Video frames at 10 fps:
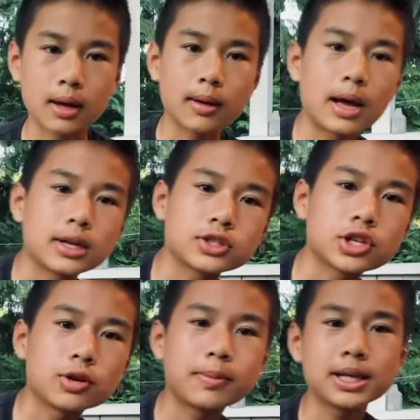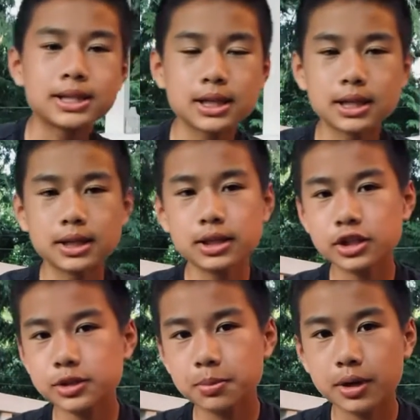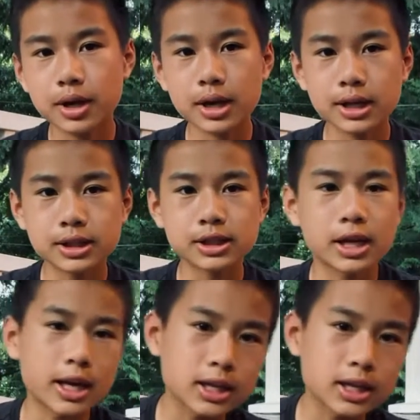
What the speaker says: And so basically this book is a